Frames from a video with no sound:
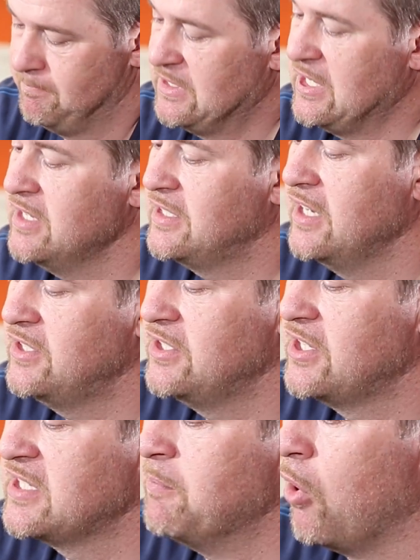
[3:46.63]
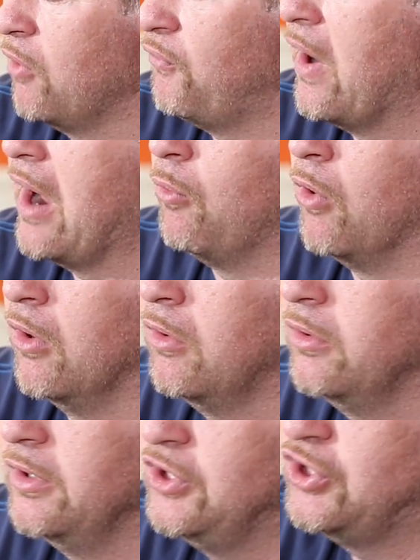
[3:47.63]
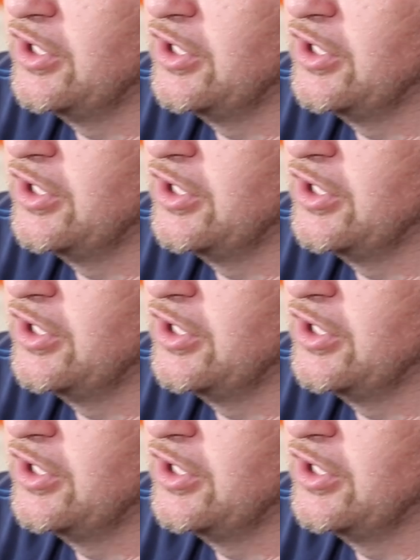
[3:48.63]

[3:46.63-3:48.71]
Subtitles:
Since this is a small firewall, it